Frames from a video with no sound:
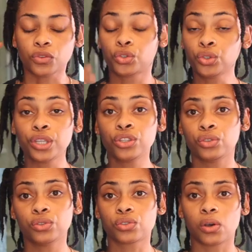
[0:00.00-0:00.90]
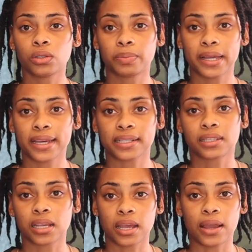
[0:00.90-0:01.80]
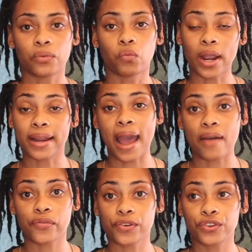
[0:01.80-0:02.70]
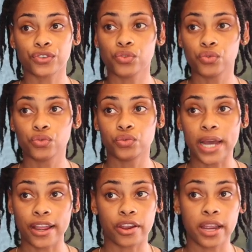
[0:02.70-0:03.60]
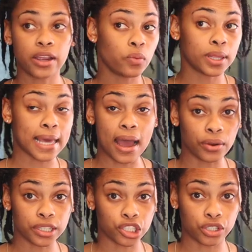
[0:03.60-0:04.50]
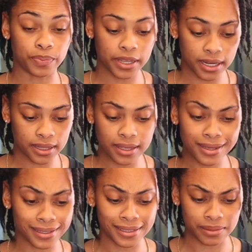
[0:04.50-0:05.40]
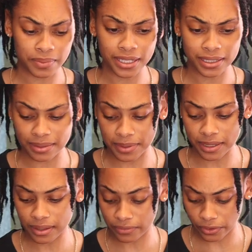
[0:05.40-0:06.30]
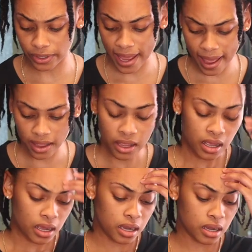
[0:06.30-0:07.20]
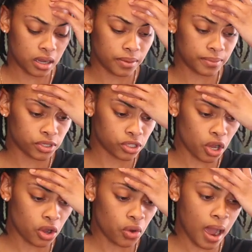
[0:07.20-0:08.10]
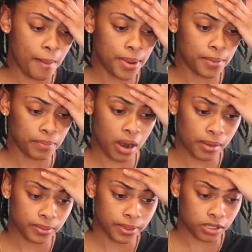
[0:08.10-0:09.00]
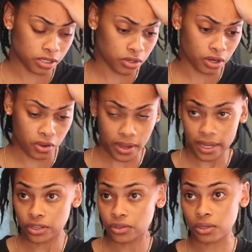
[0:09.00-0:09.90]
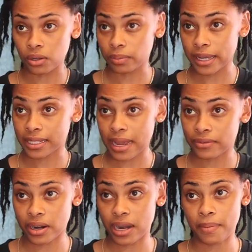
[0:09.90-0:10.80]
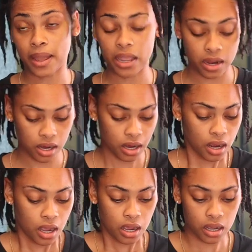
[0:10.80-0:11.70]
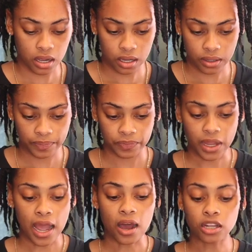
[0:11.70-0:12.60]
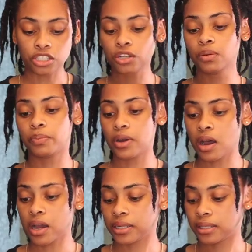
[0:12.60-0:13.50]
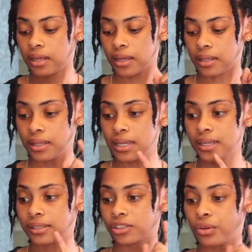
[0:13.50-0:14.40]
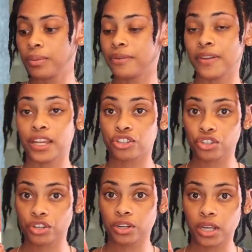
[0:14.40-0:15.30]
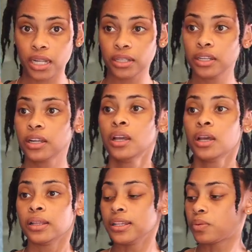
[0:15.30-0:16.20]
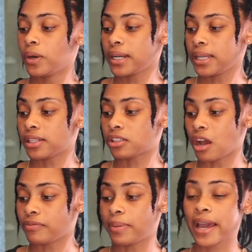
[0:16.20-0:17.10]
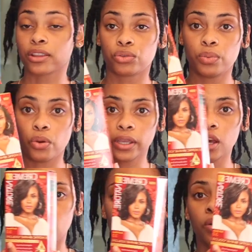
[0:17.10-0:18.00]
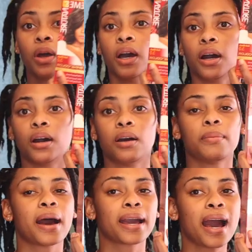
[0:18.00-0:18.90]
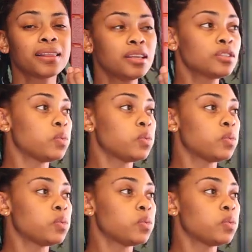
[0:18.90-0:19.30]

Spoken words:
you can use Olaplex right after you dye your hair without it stripping anything, because it's meant to be for that. So I'm probably just gonna go ahead and use the Olaplex after I dye my hair. I also bought this Cream of Nature color. This one is Soft Black 3.0. I got this